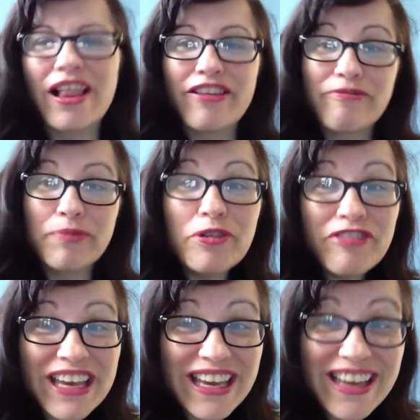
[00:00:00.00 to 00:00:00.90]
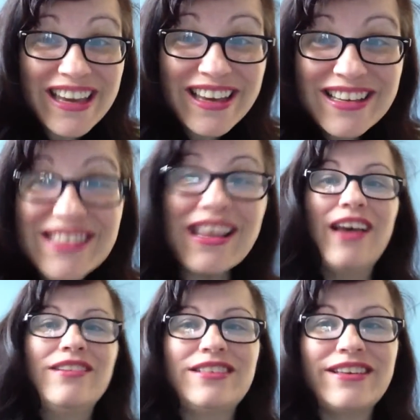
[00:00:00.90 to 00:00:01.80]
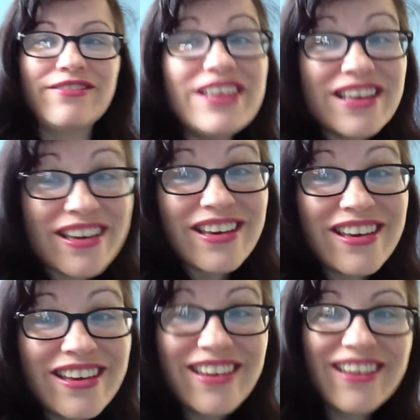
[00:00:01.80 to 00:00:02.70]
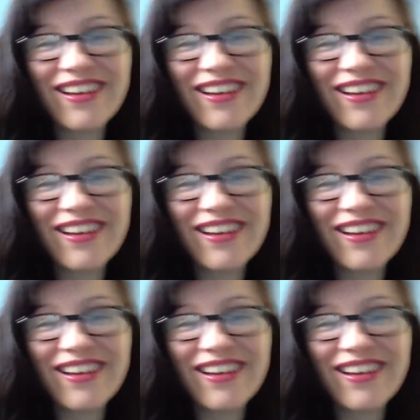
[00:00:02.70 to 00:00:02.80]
I love movies, TV.